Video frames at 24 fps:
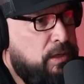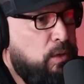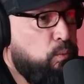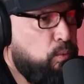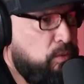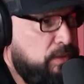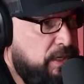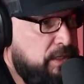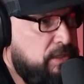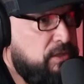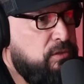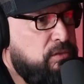And
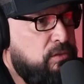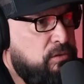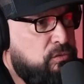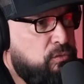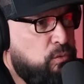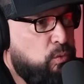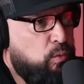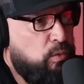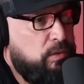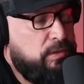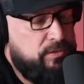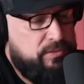then we'll get to the
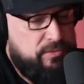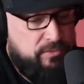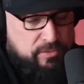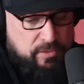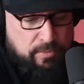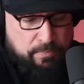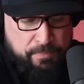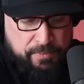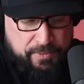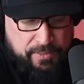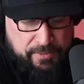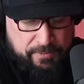school in
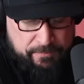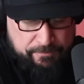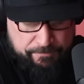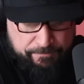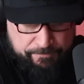just a bit.